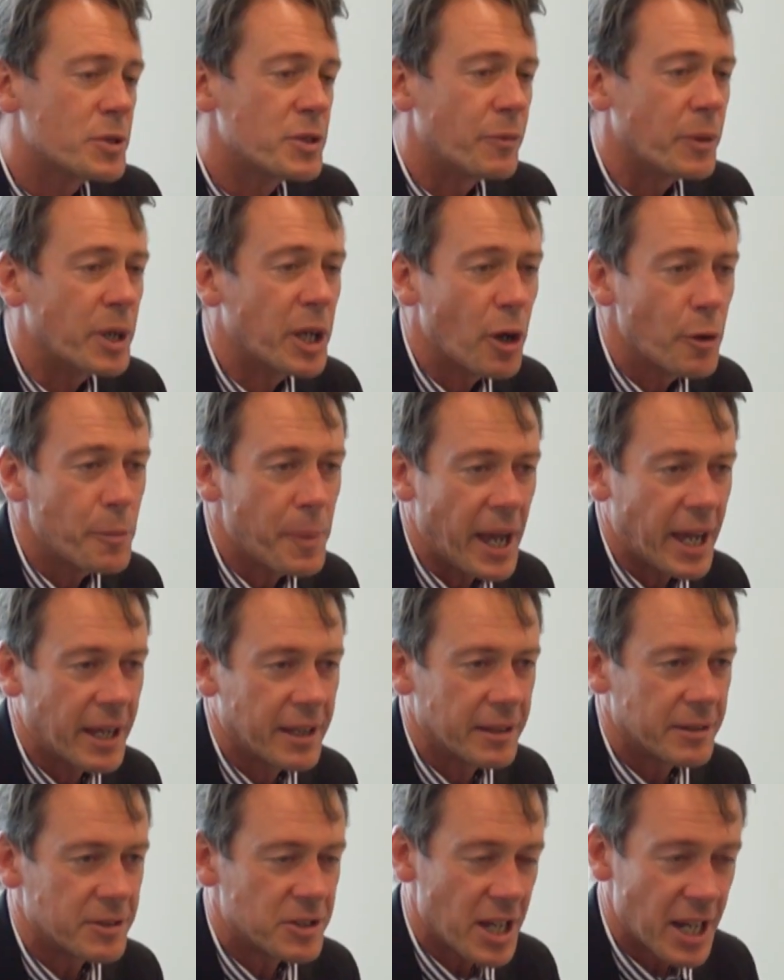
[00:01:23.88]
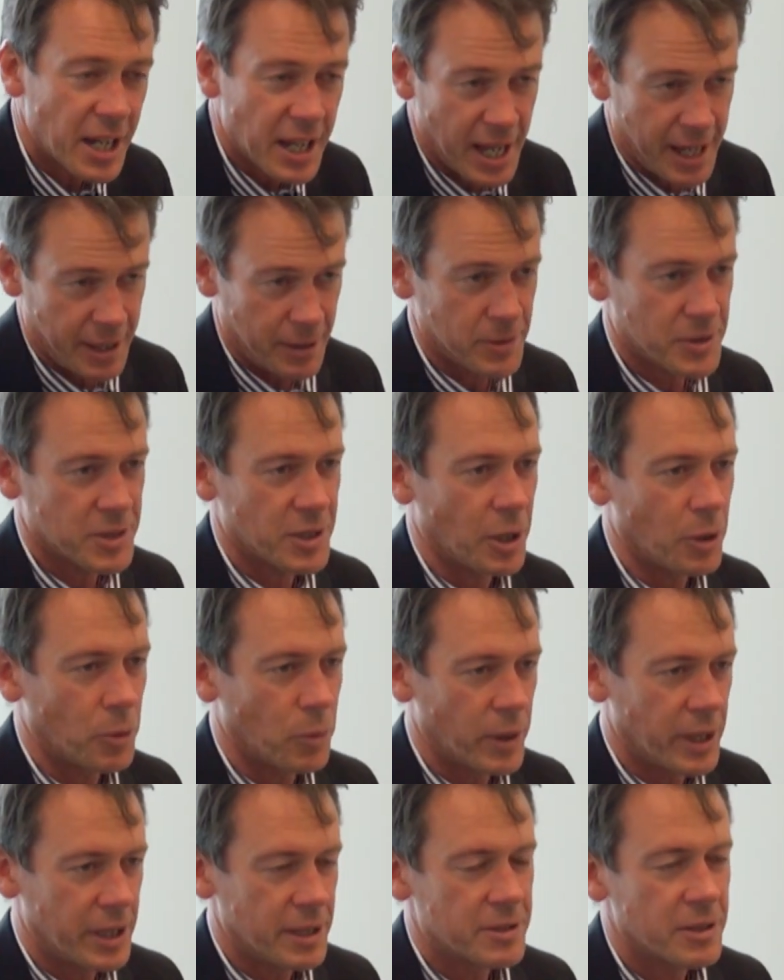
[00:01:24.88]
course, if we go back a decade or so,
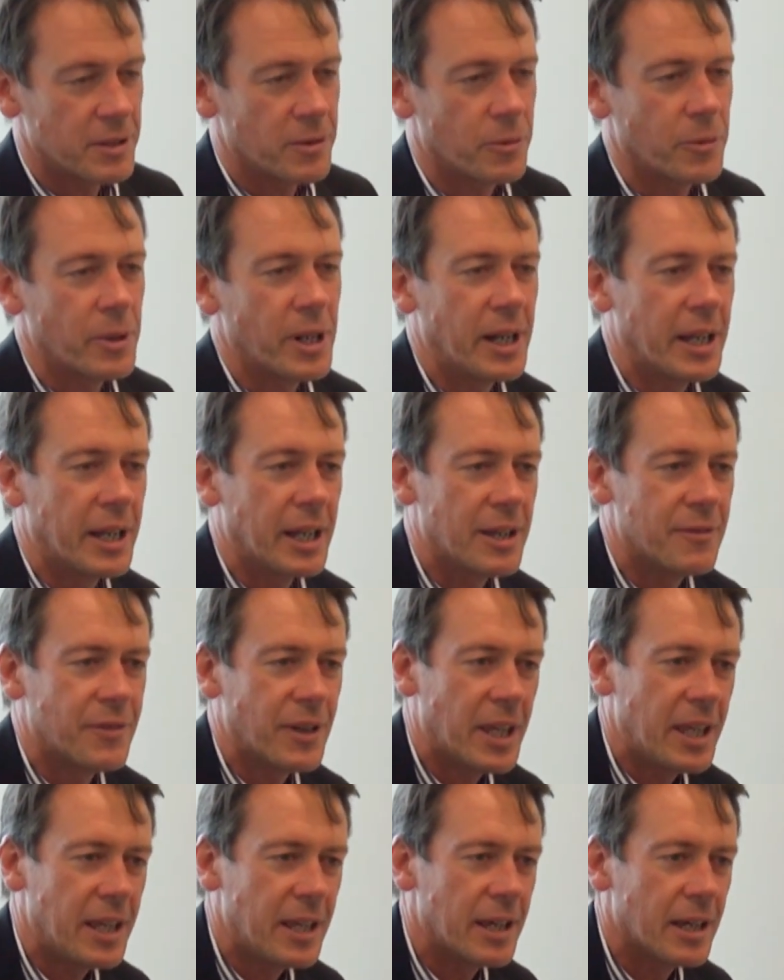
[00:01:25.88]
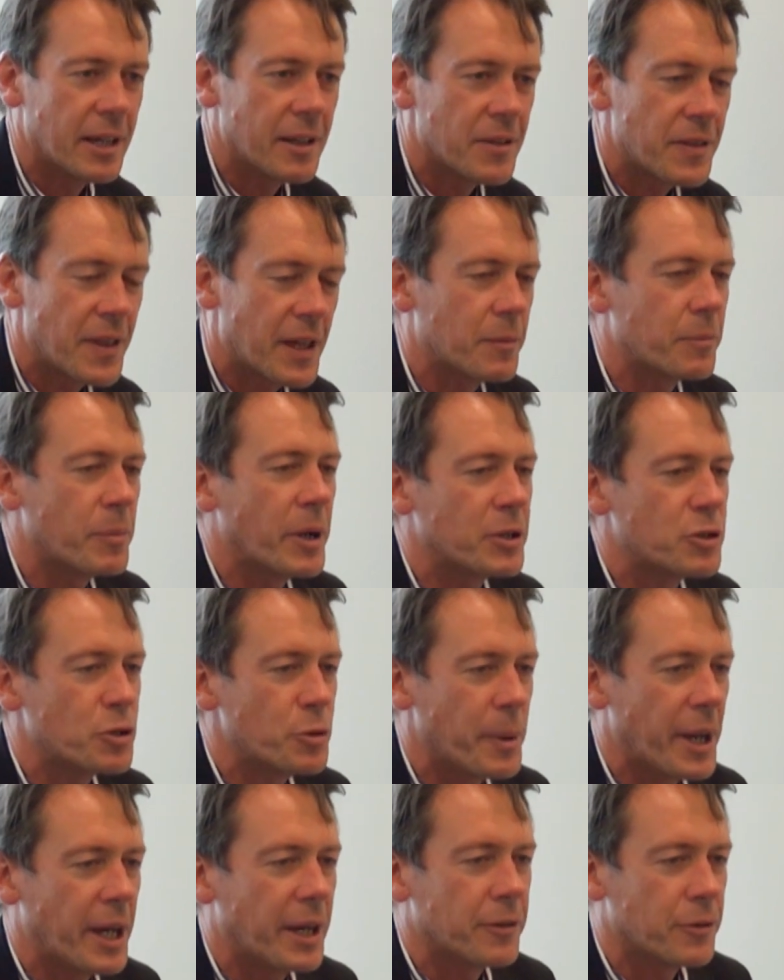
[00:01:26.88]
we didn't really ever hear that much
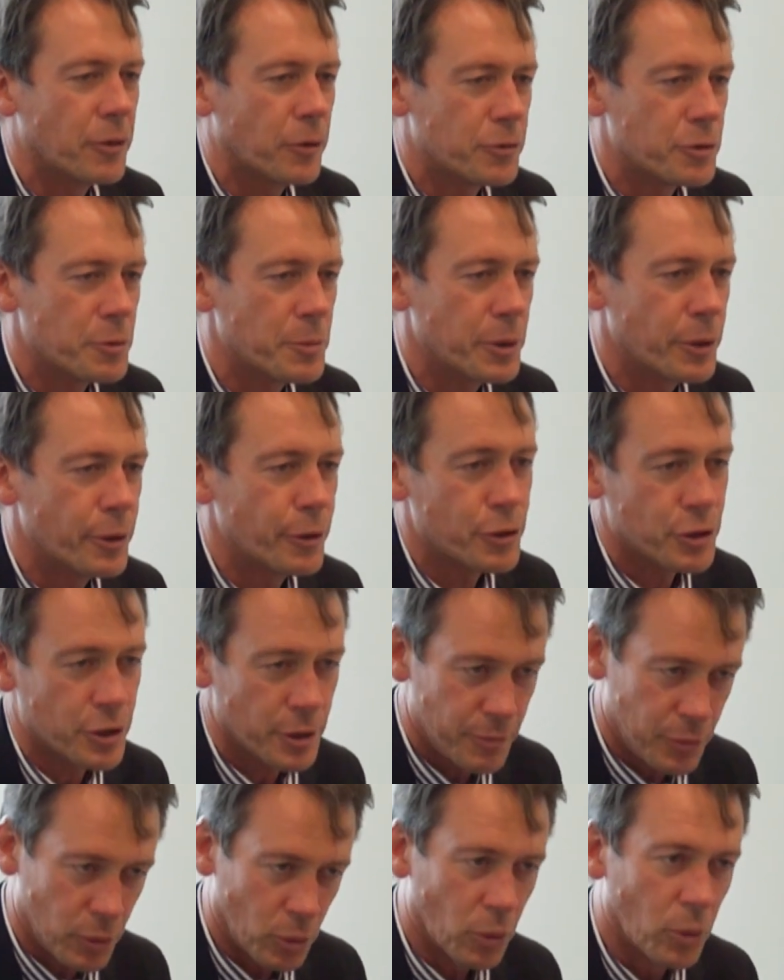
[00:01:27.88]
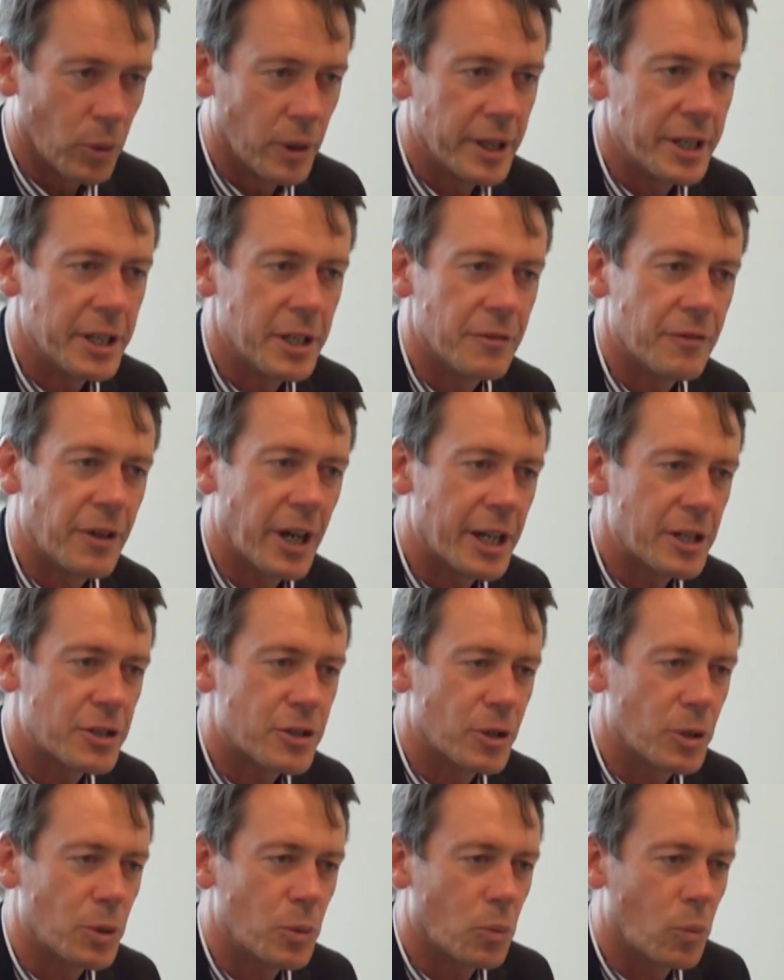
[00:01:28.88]
about entrepreneurship or
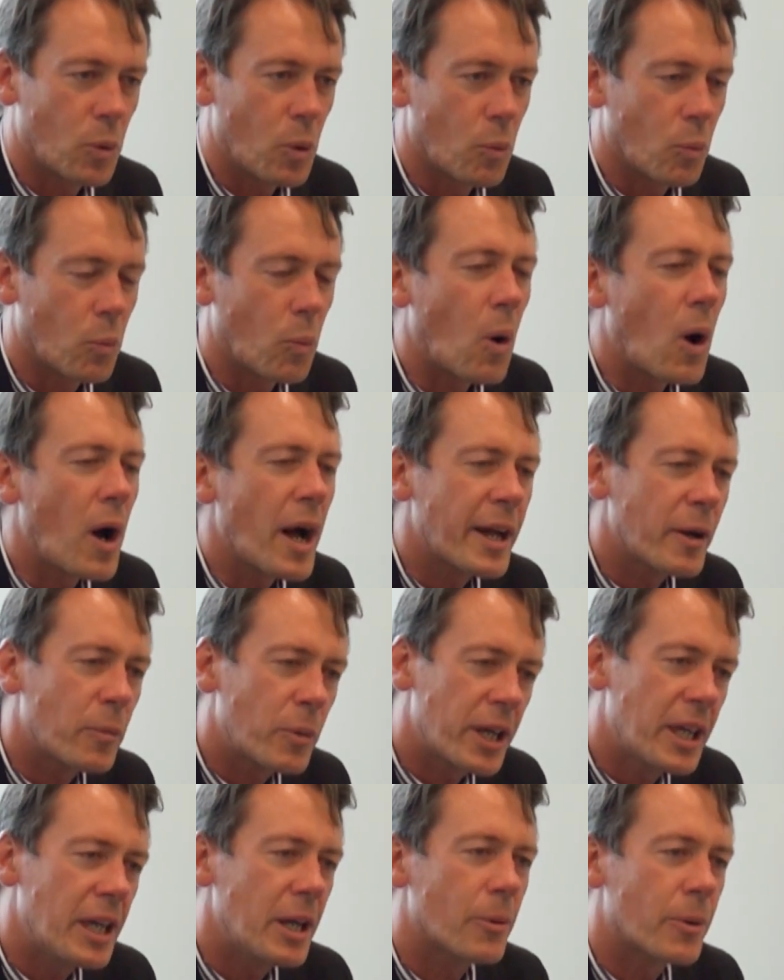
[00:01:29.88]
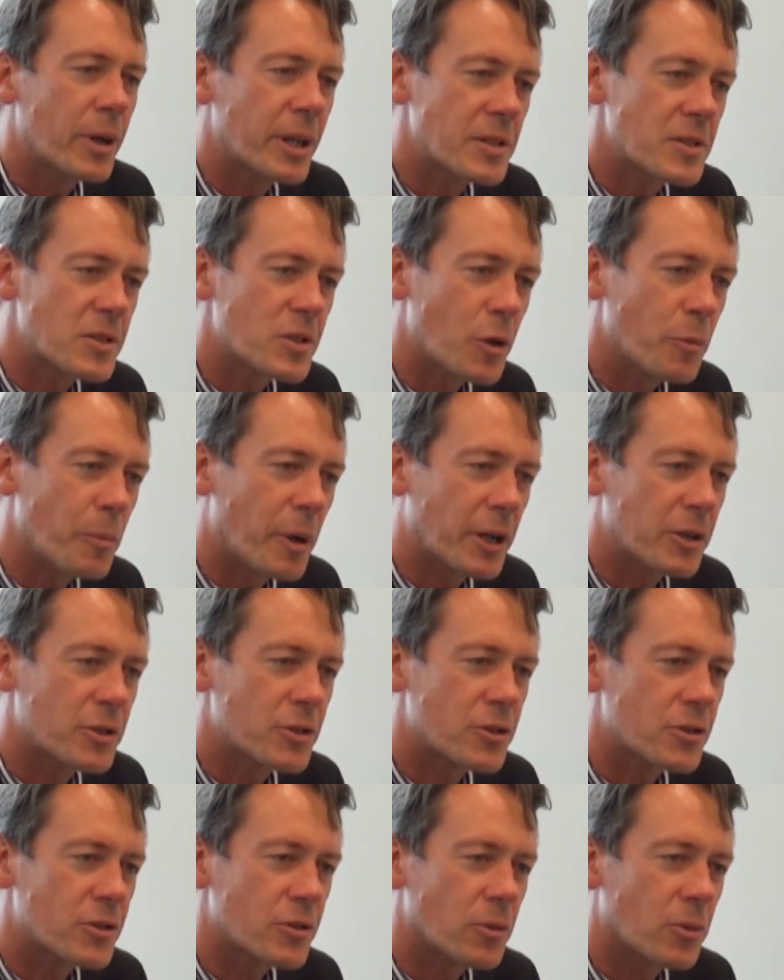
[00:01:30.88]
innovation. Why are we hearing so
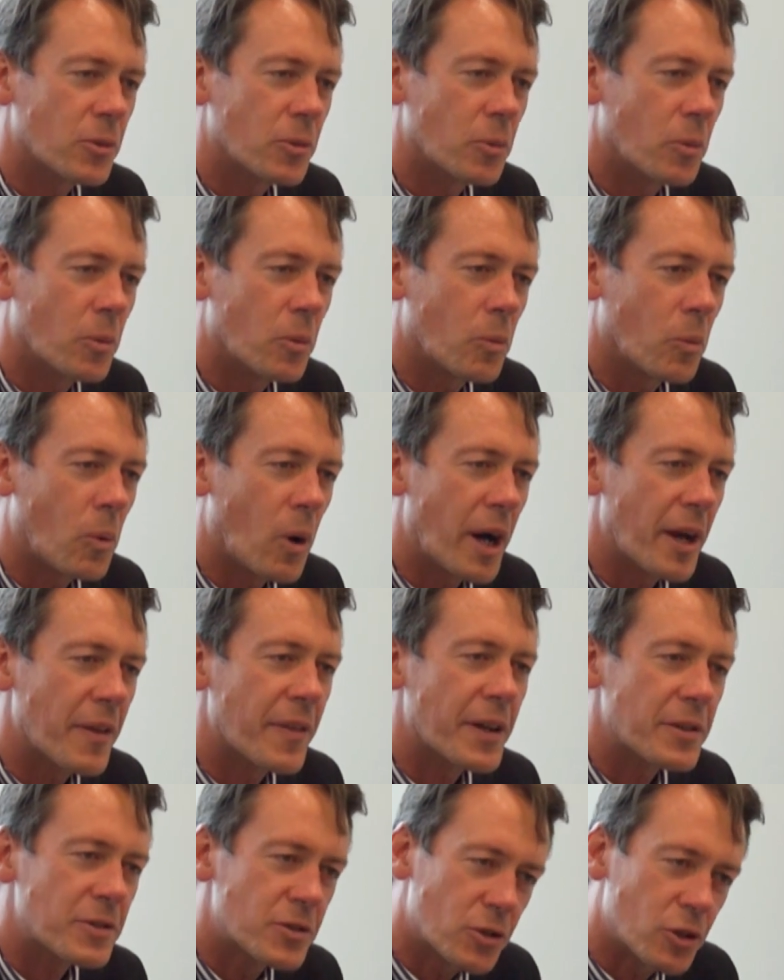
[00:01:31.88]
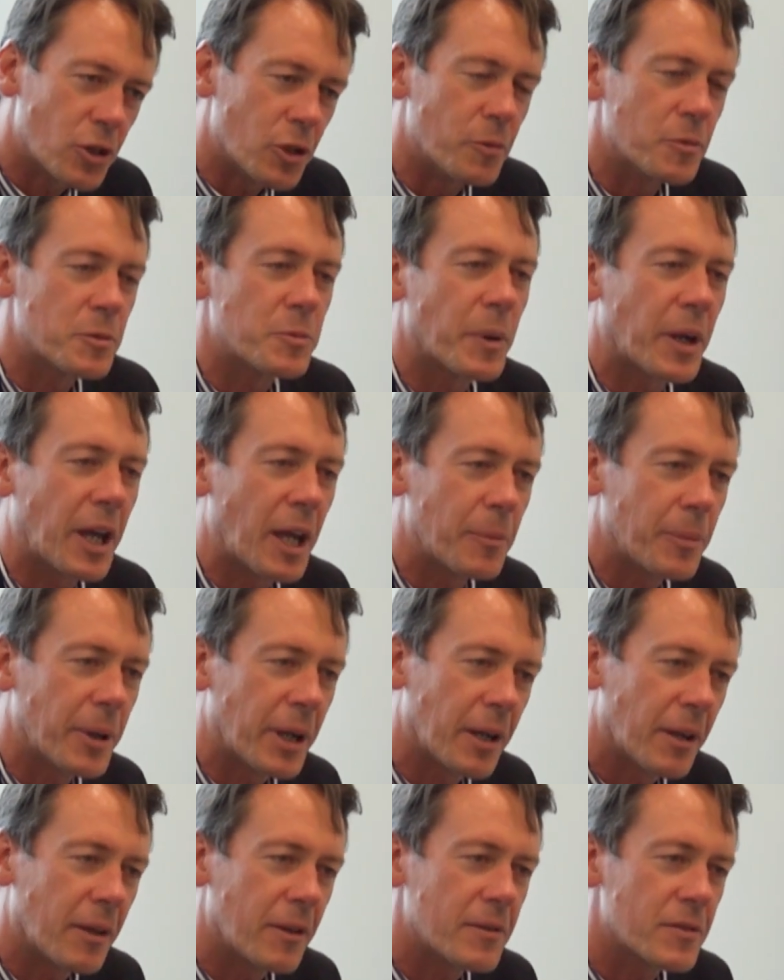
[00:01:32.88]
much, or why are those terms
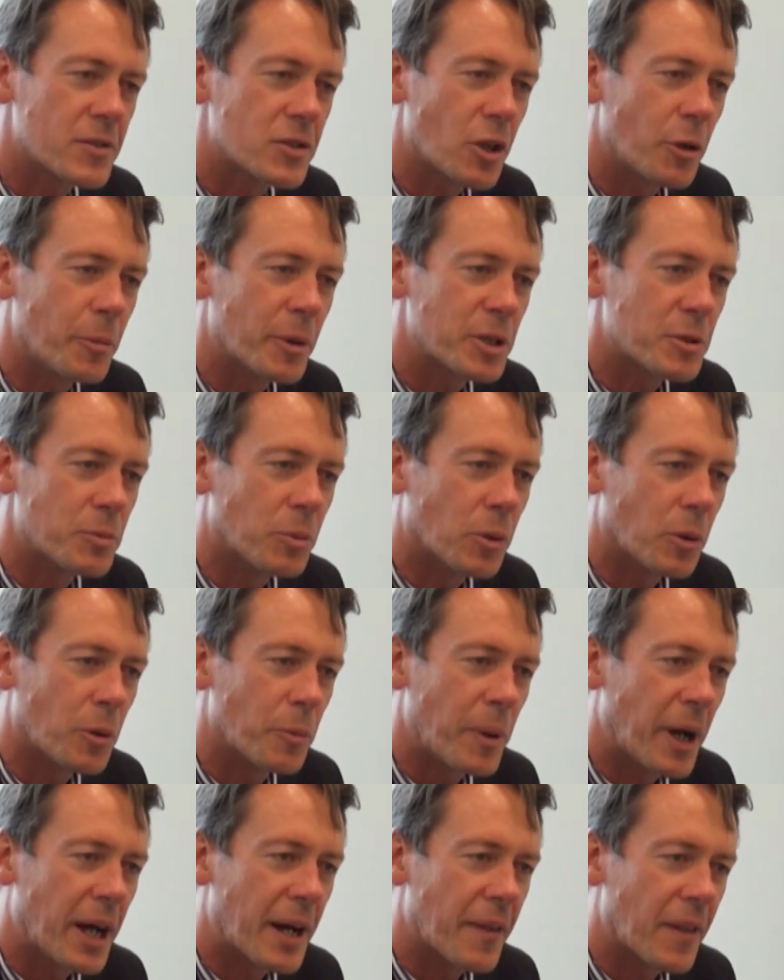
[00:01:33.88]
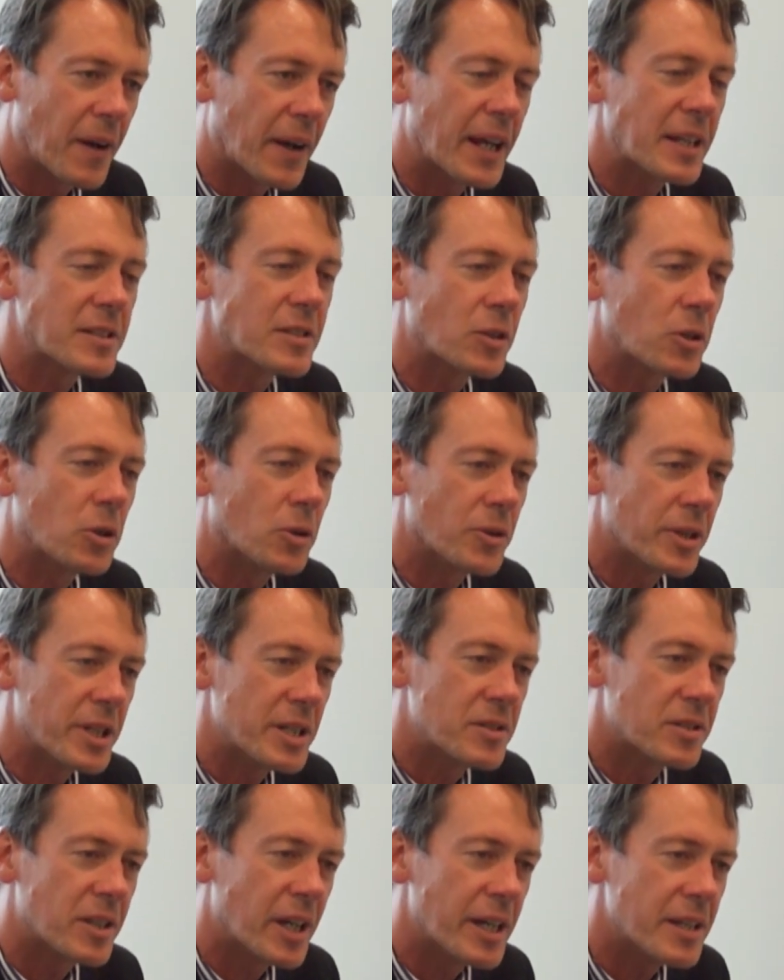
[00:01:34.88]
becoming so much more a part of the lexicon
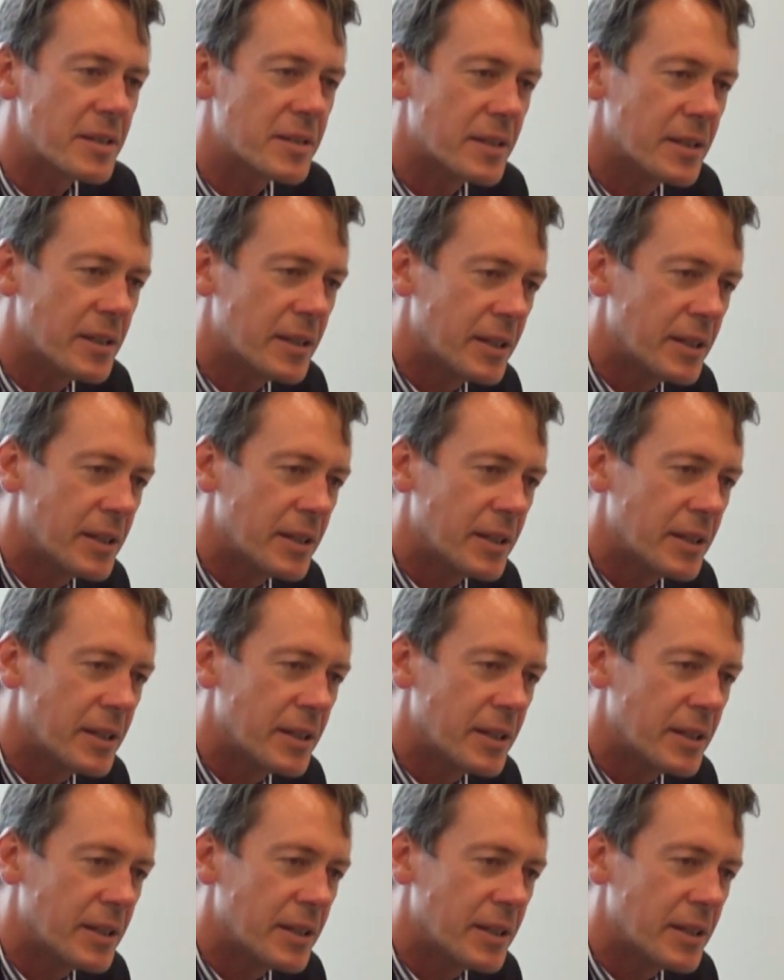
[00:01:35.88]
these days?